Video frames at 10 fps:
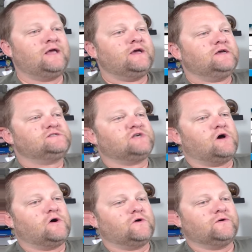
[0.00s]

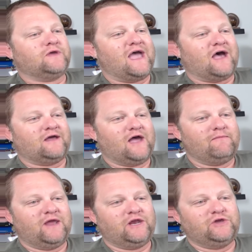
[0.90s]
So, yeah, I
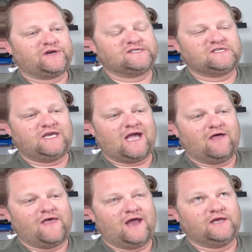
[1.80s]
mean, you could see how
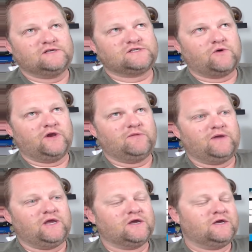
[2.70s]
that is going to
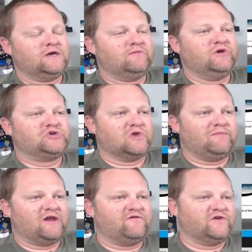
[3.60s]
be mutually
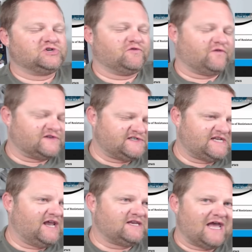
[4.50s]
beneficial for the
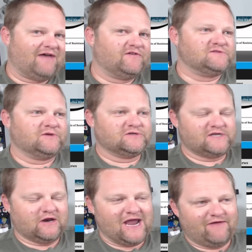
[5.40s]
state to have this
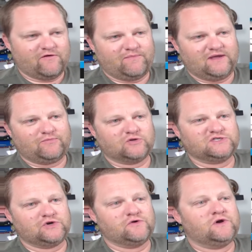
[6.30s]
military and for people
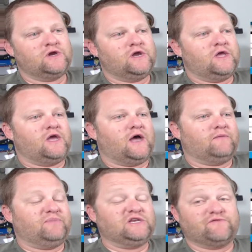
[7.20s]
to uh,
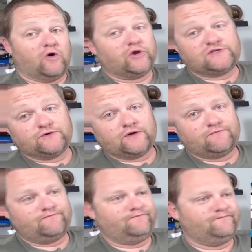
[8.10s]
be devoted to it
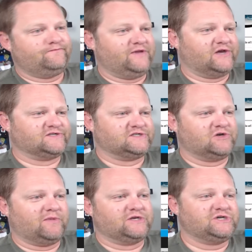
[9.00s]
because it's so
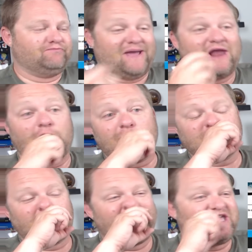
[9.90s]
much better in
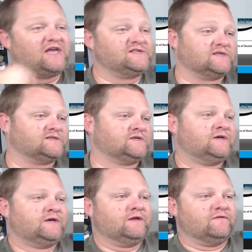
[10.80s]
so many cases
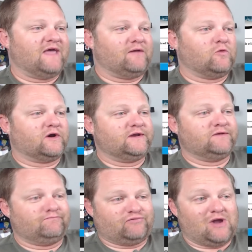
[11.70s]
than what
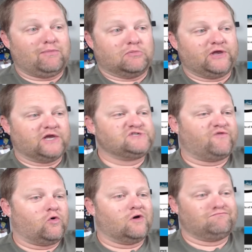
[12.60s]
it probably is
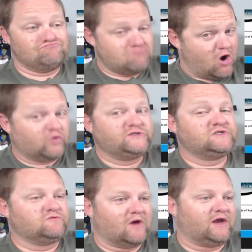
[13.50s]
for
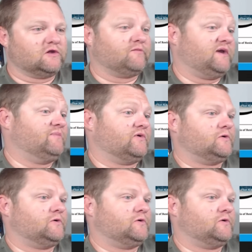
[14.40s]
most regular people.